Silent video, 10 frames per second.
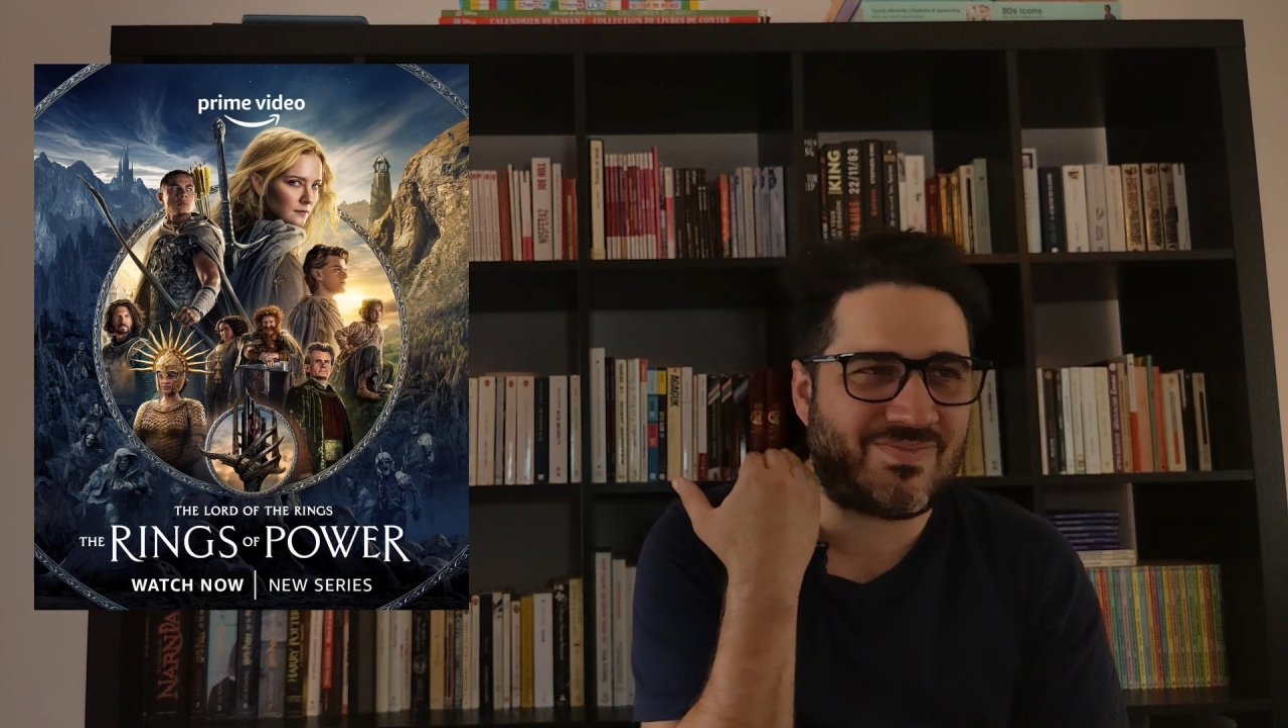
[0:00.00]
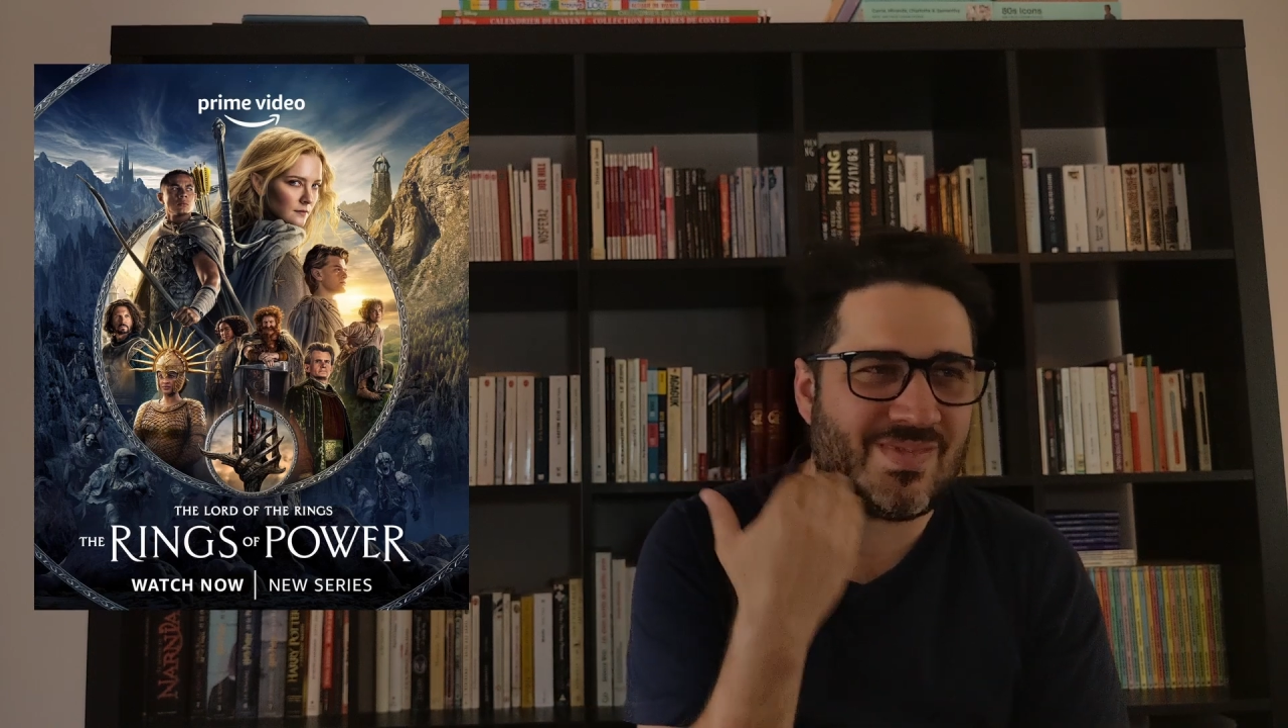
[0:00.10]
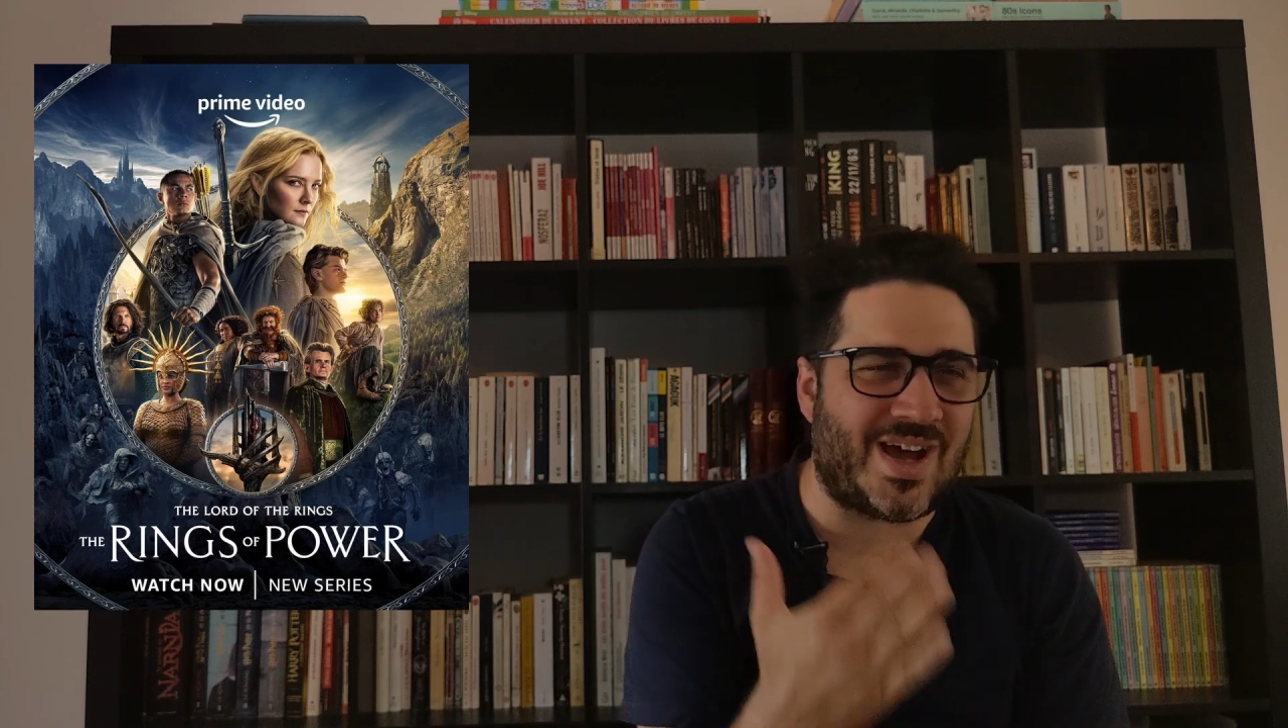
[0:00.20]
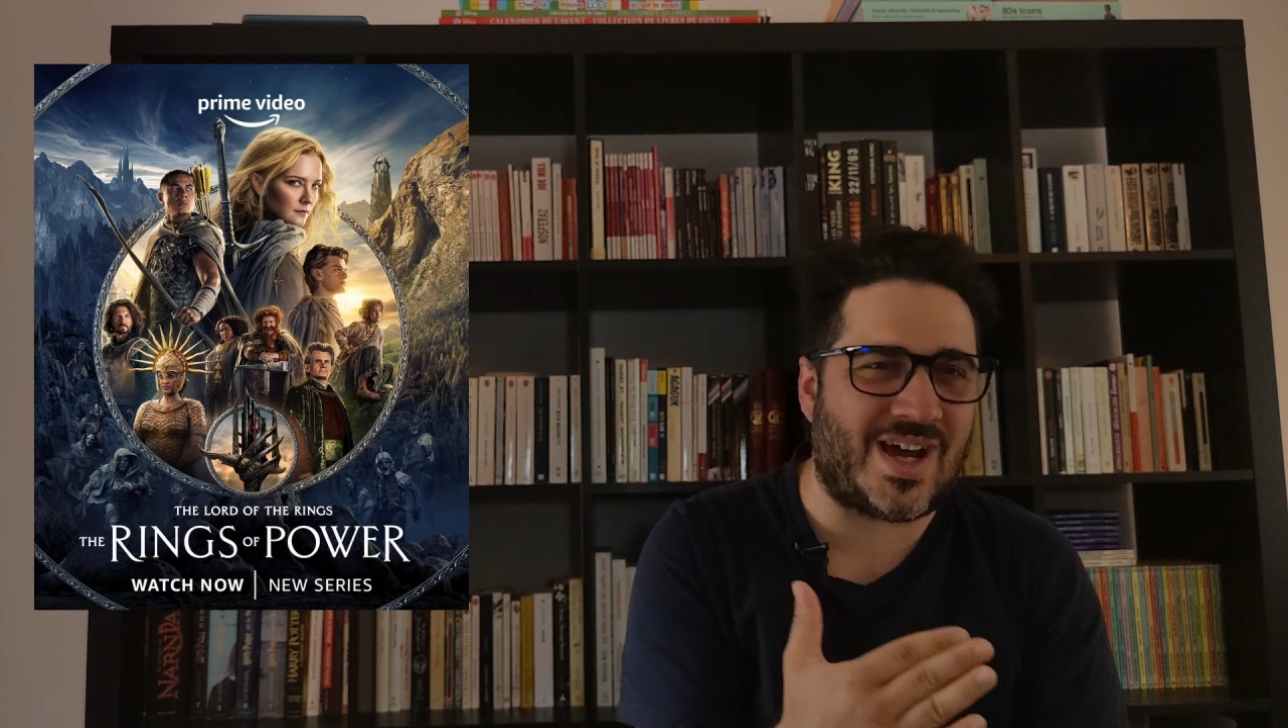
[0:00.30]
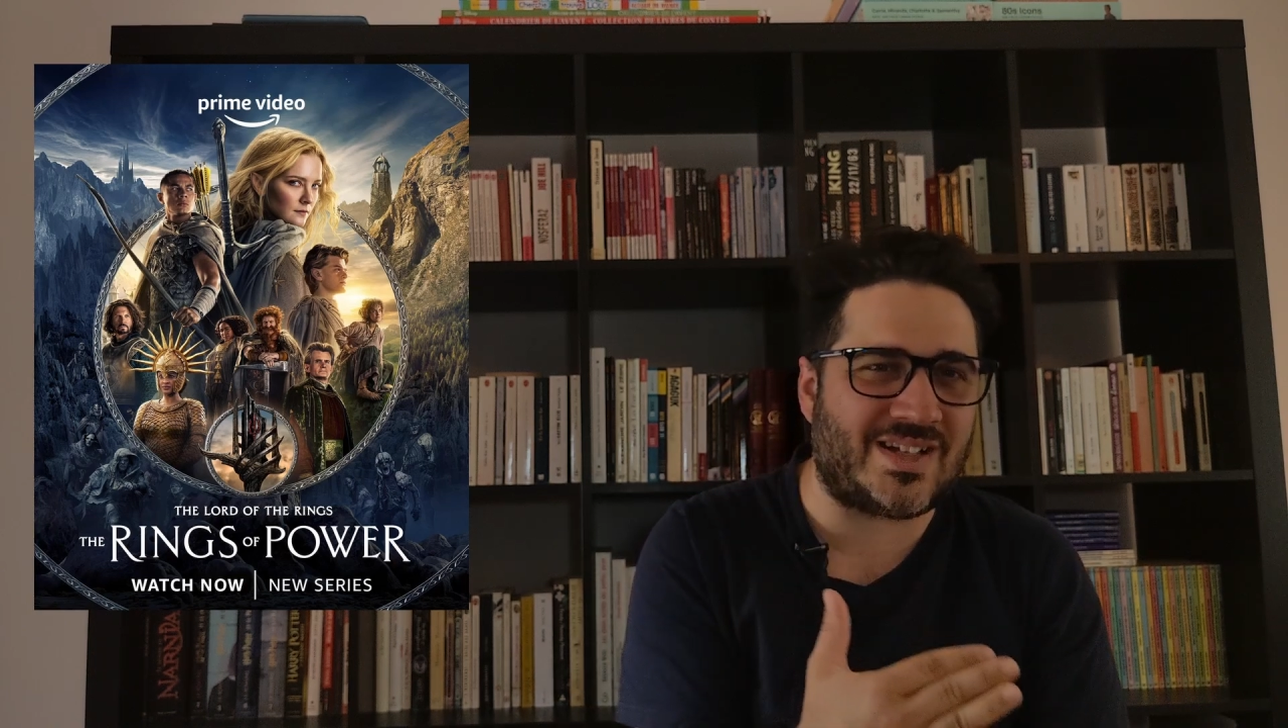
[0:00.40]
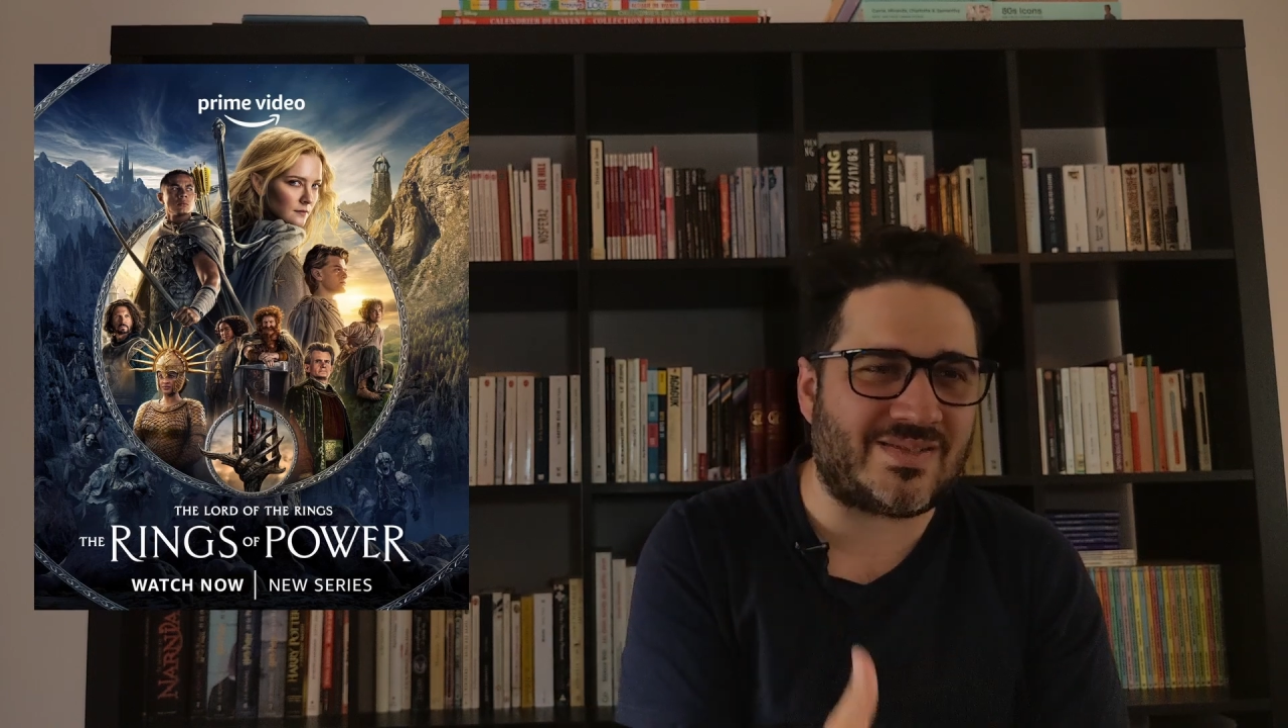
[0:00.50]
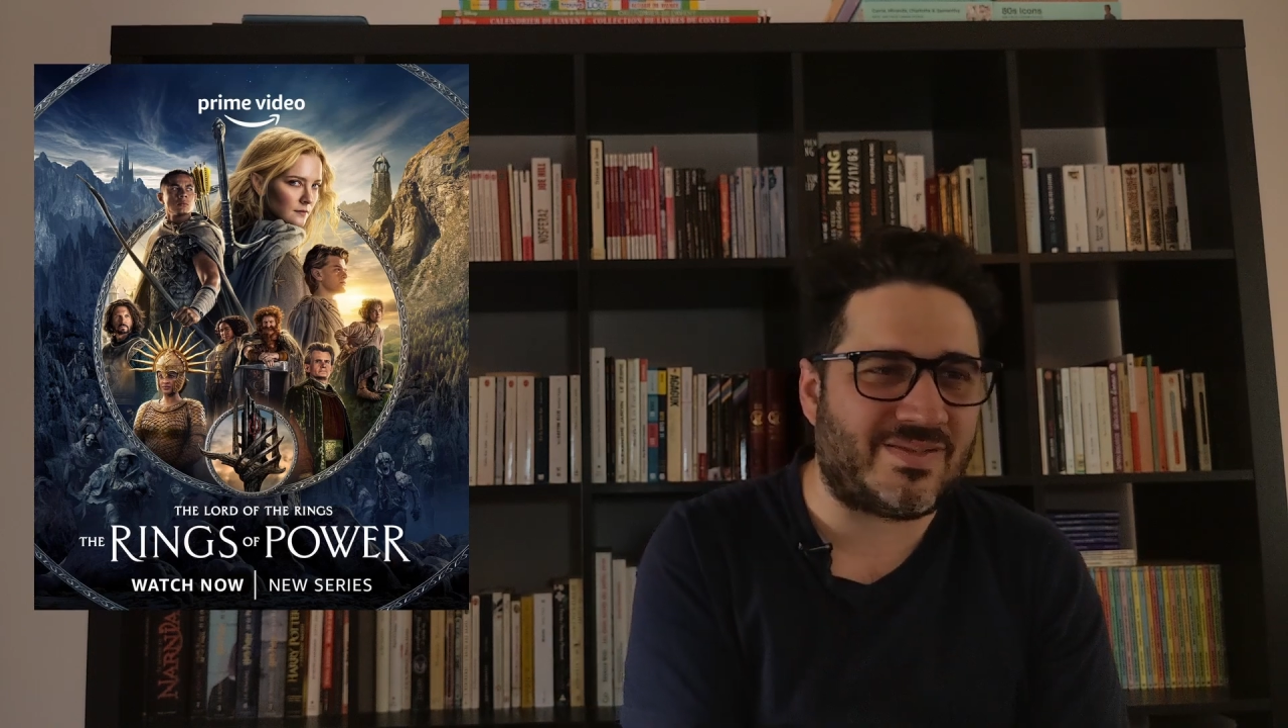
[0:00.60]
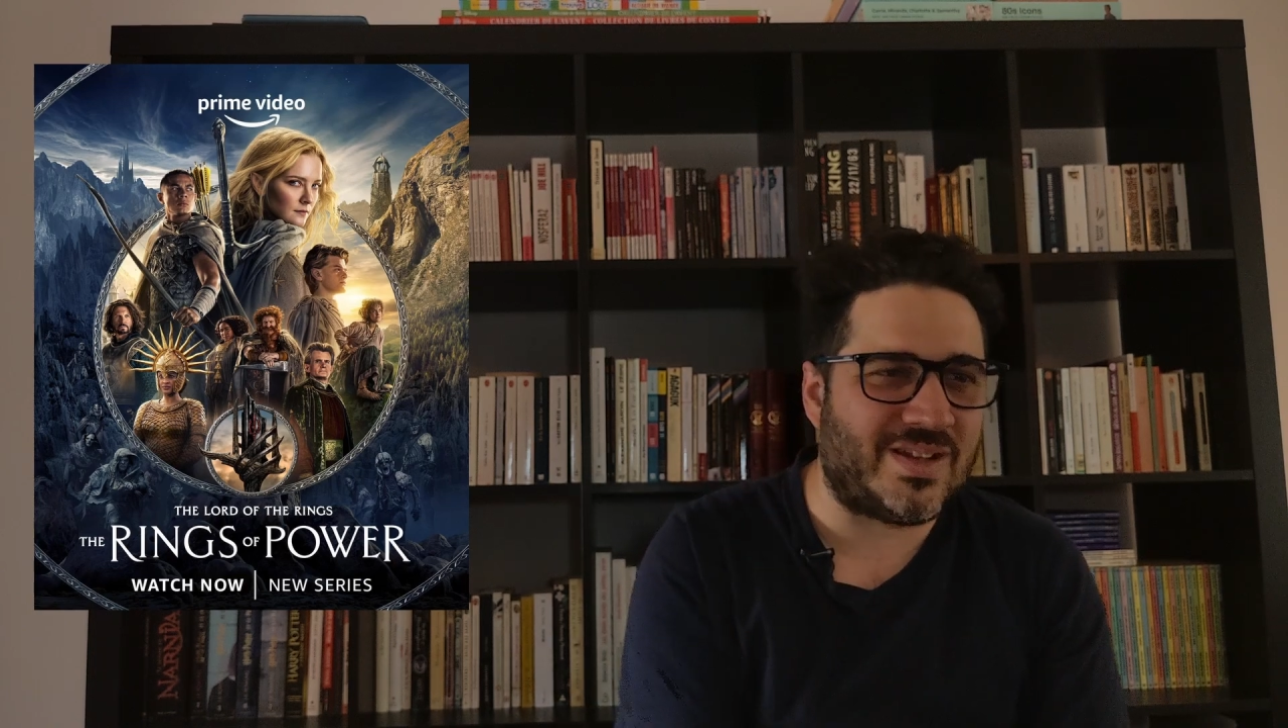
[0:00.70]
not